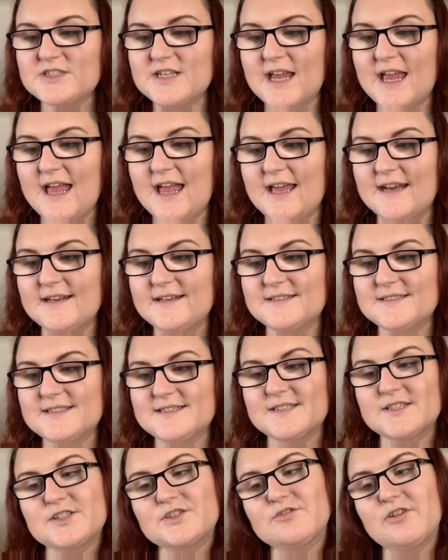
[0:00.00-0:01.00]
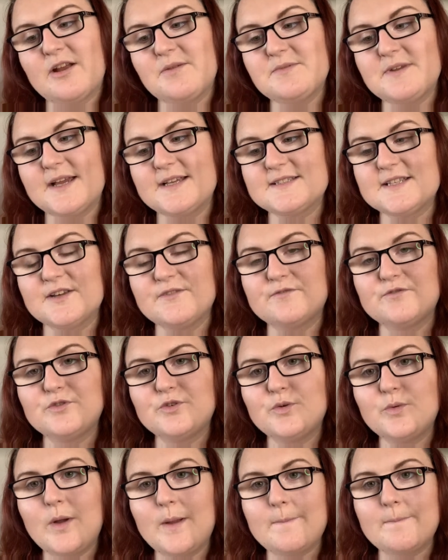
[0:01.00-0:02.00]
and it is described as a
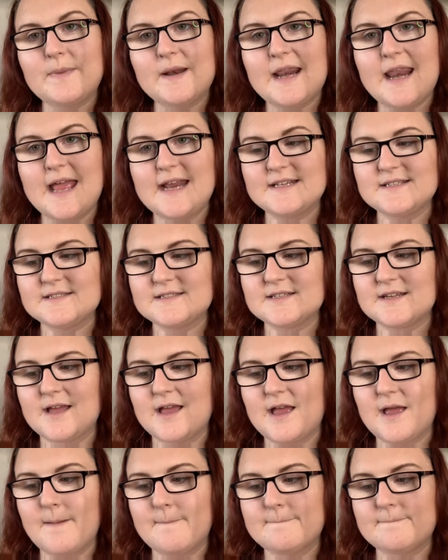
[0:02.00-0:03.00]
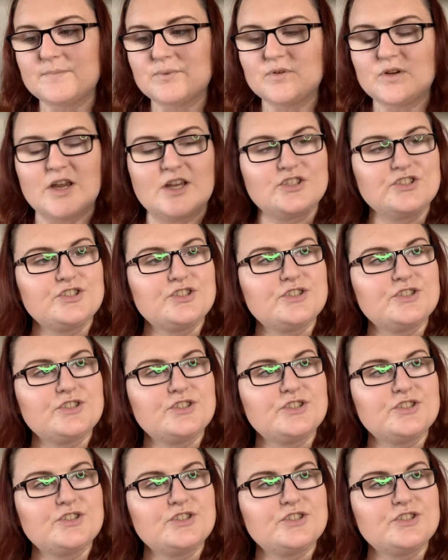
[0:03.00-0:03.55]
raw blender brush.